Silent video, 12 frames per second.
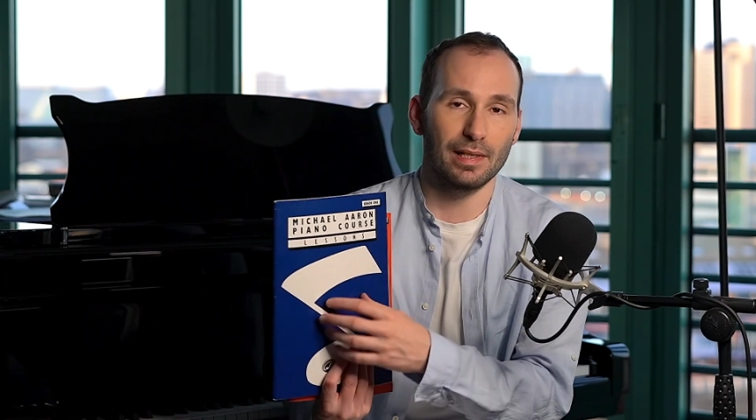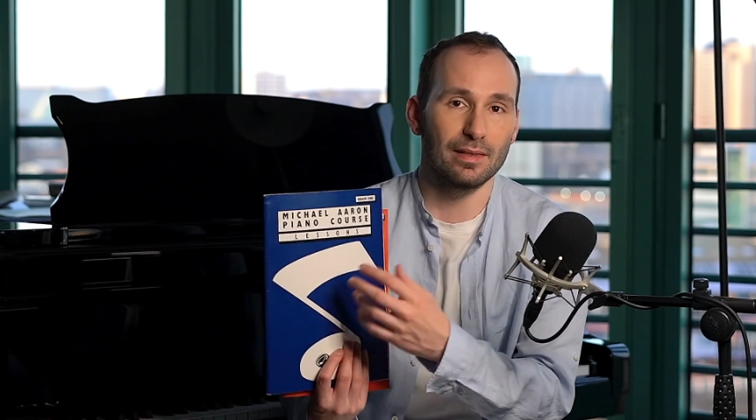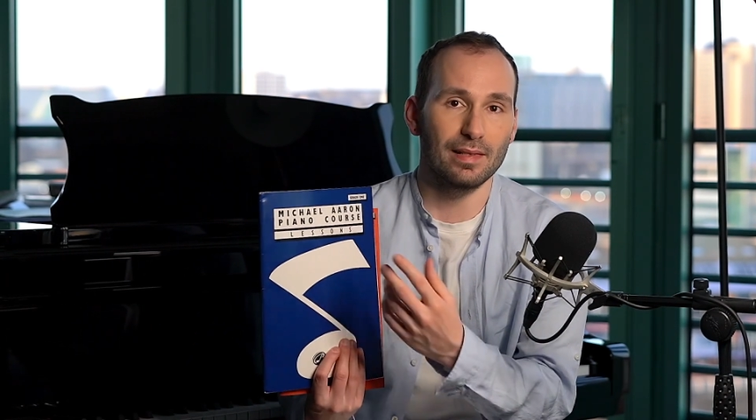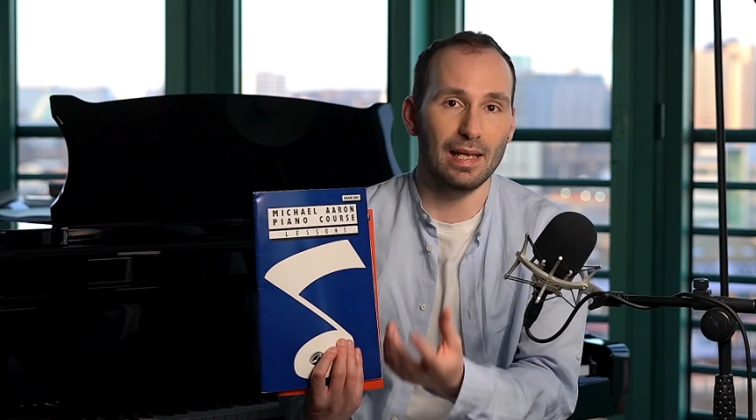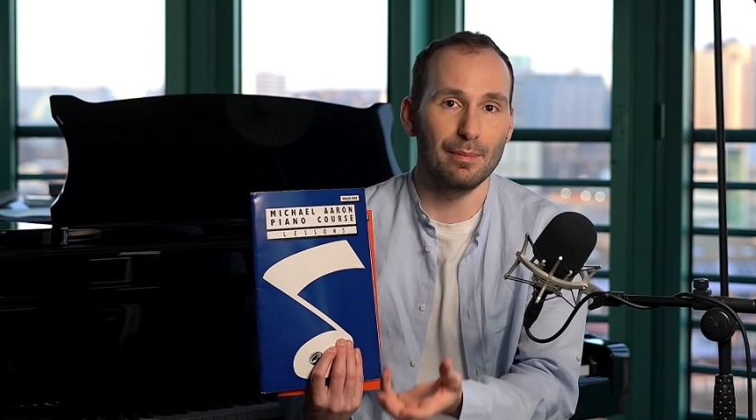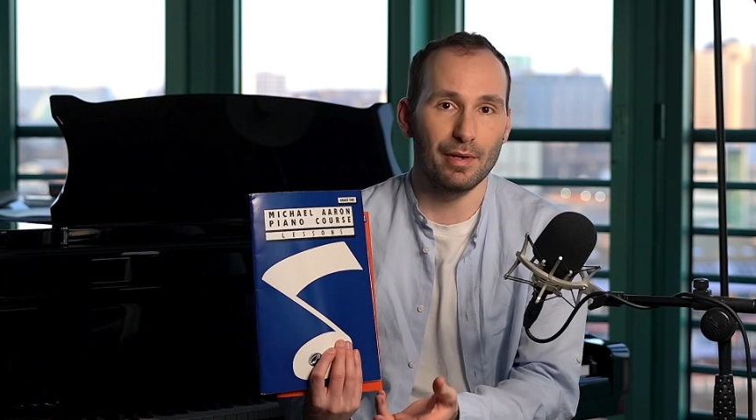
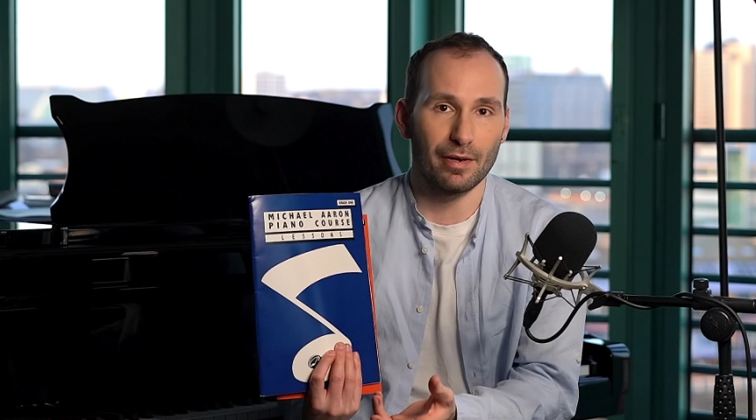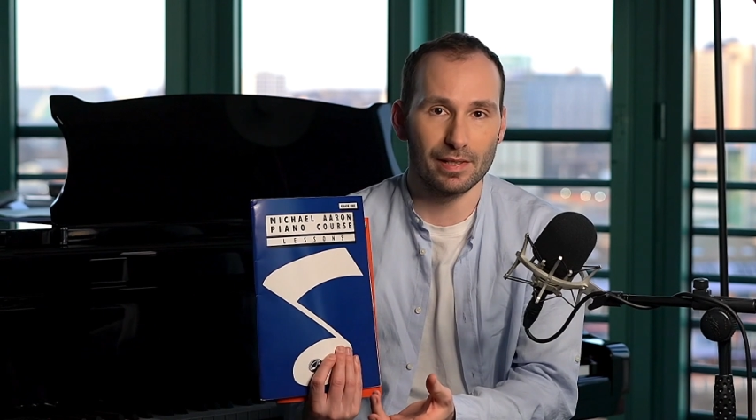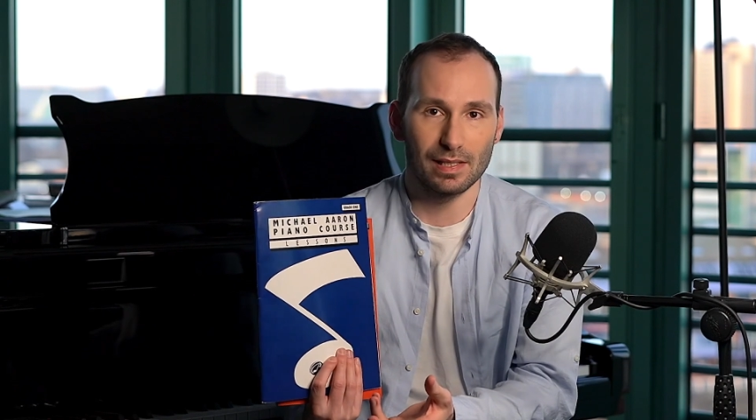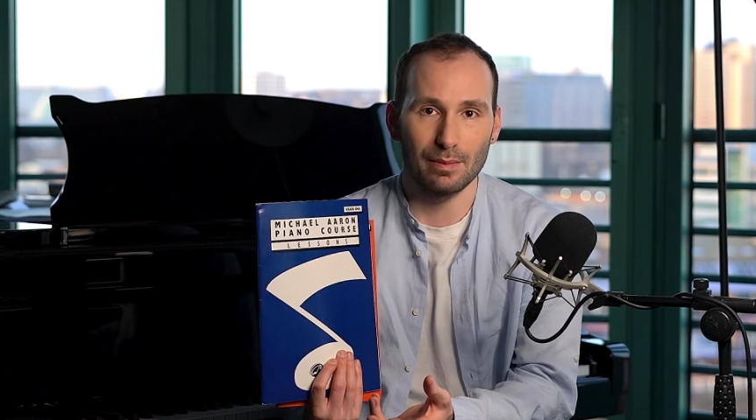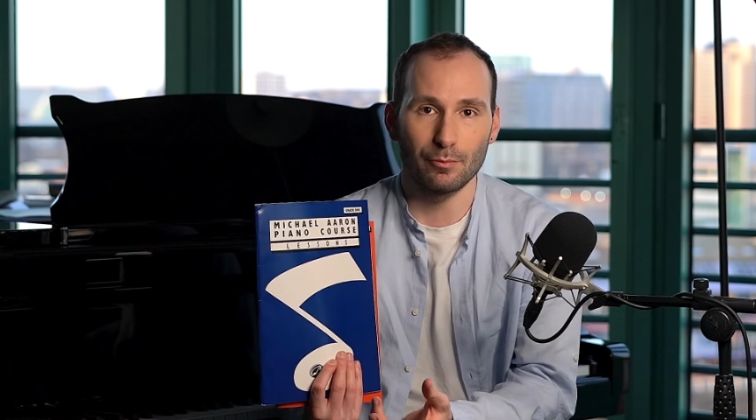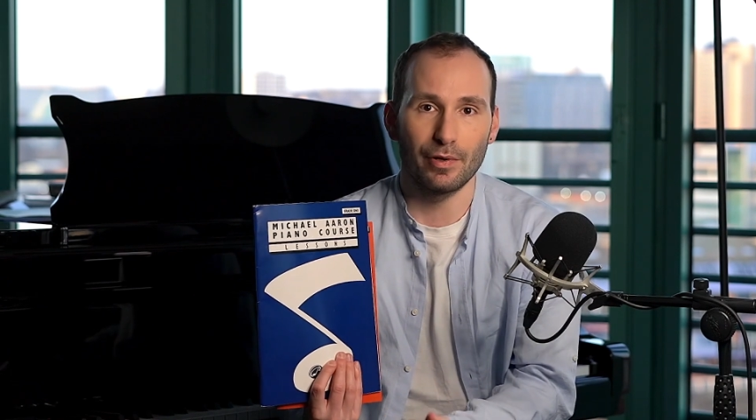and
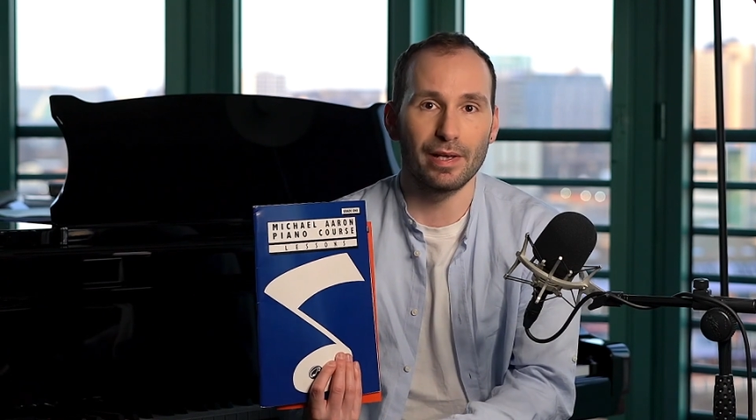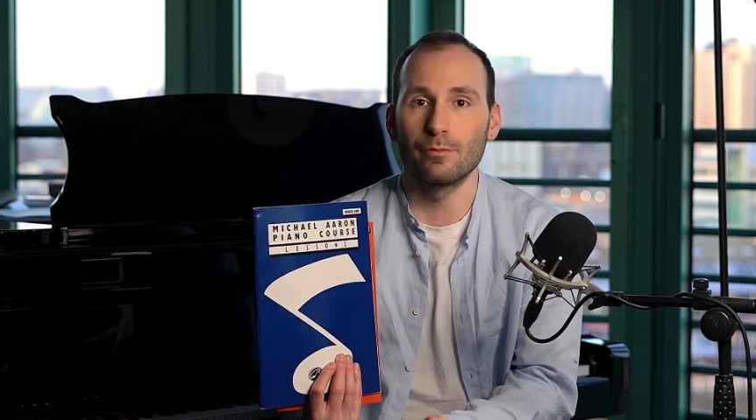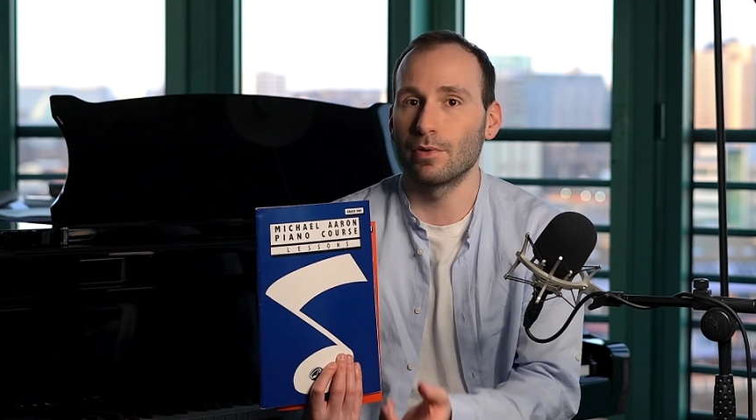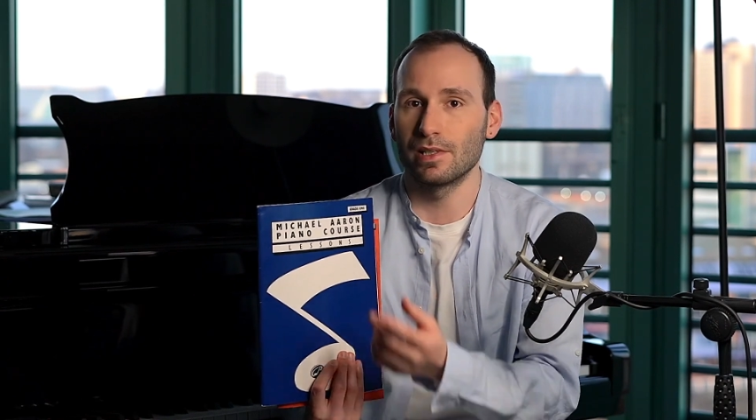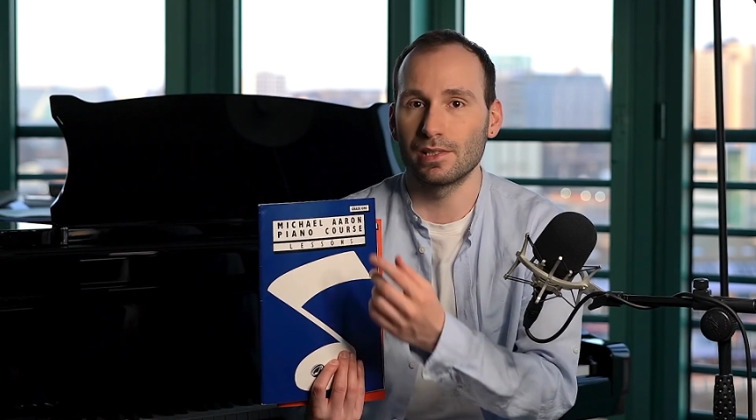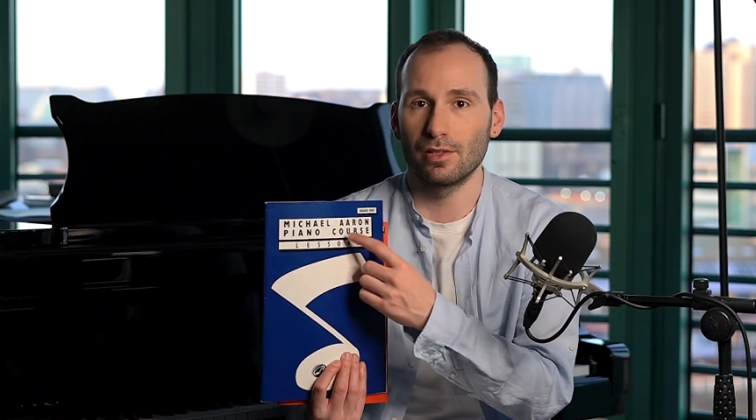ABRSM grade
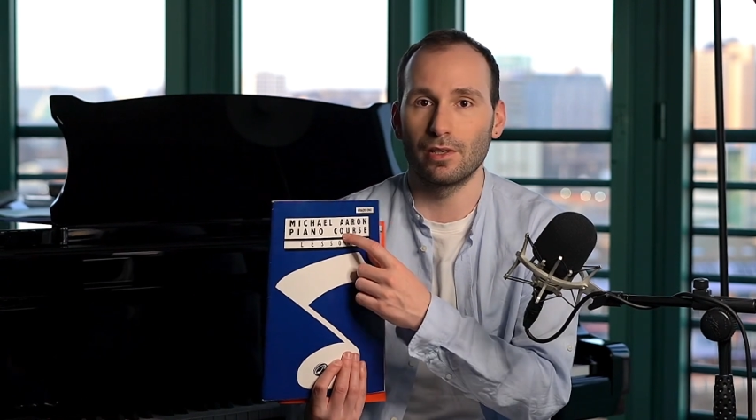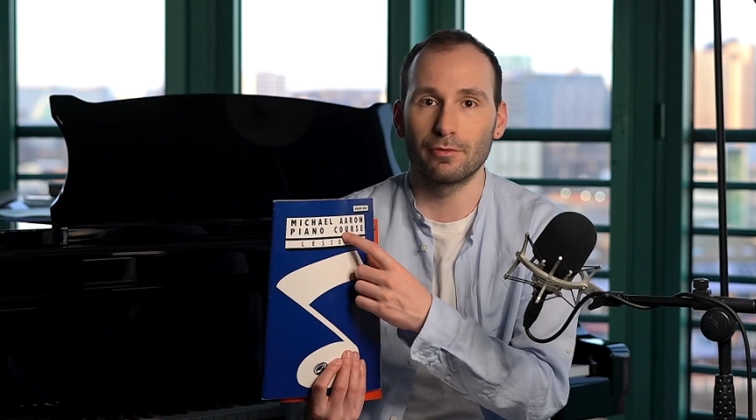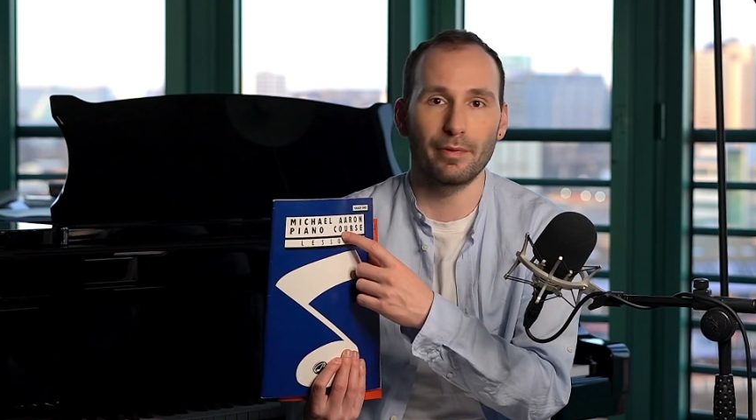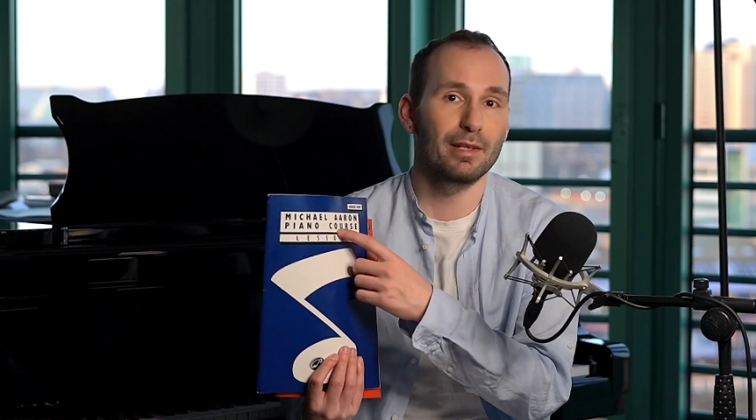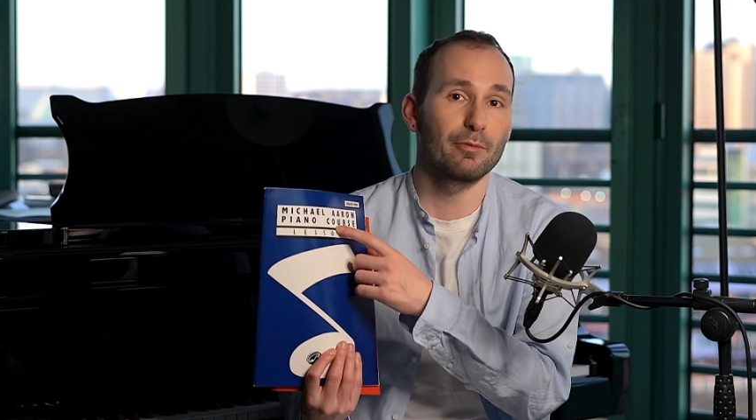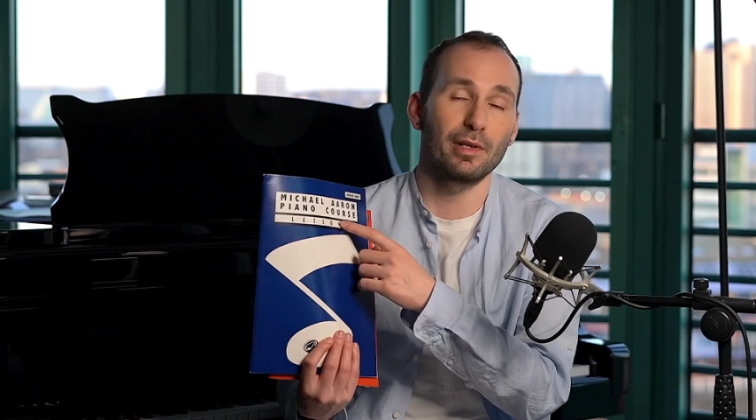1 is not
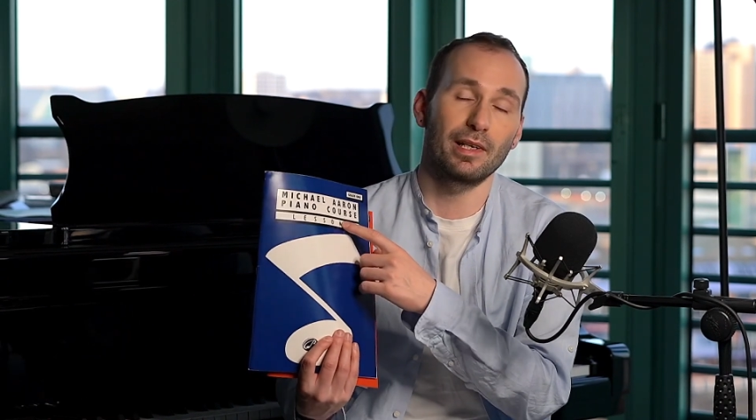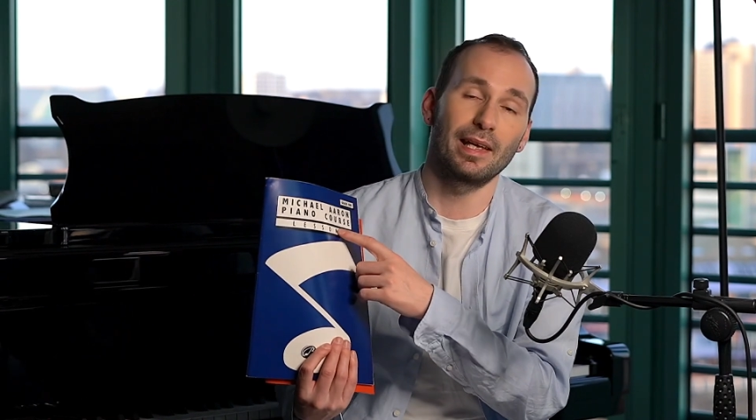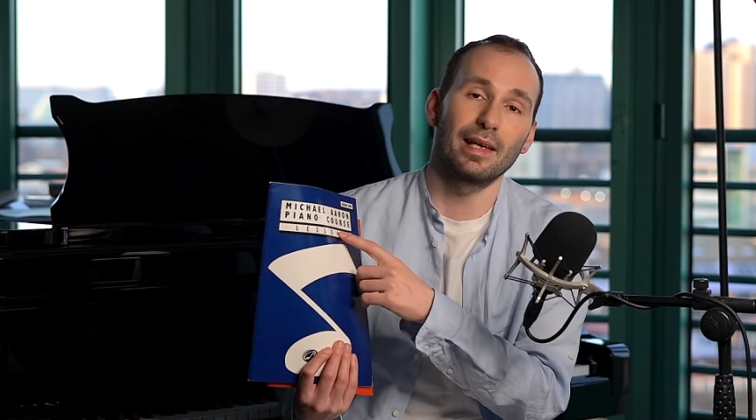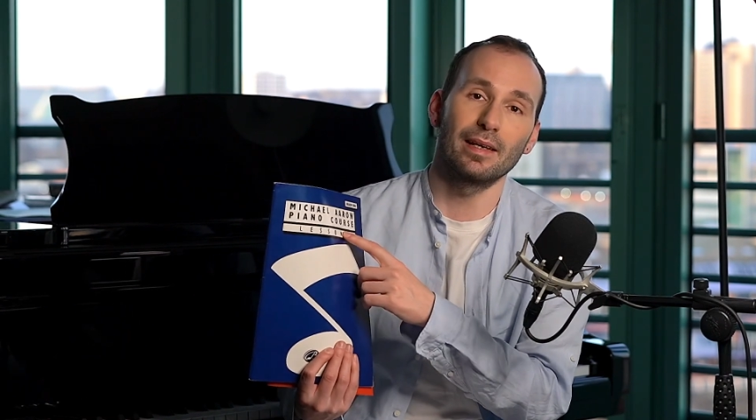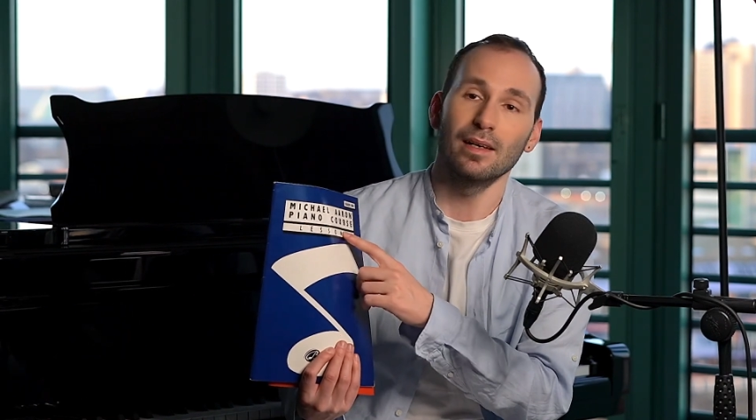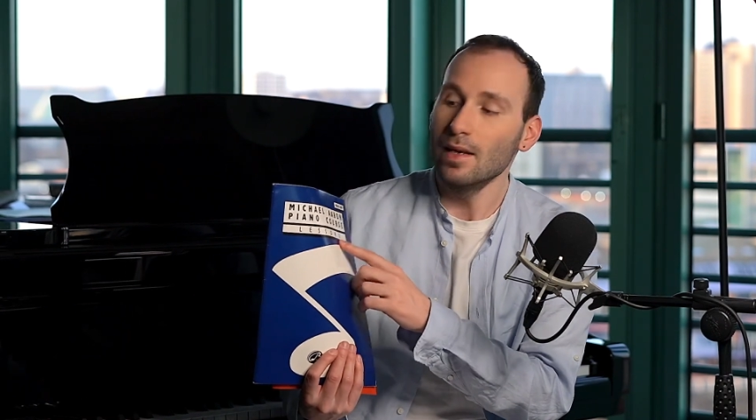grade 1
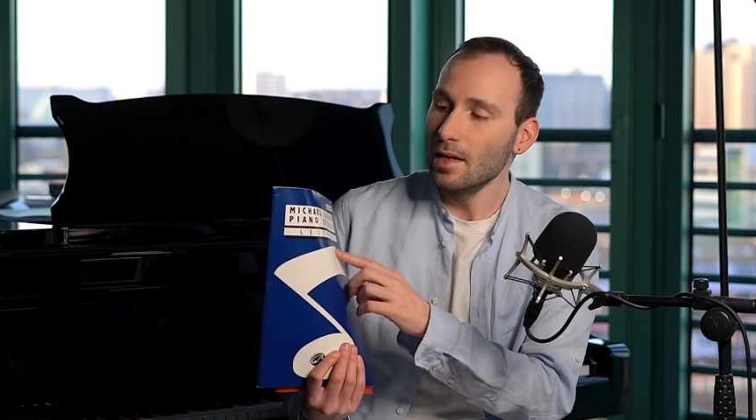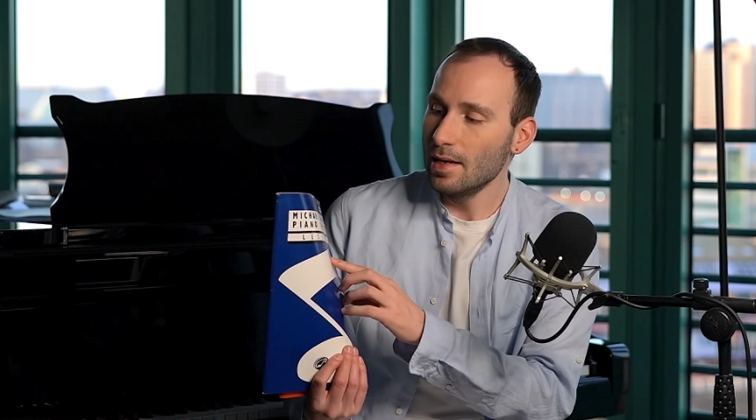here.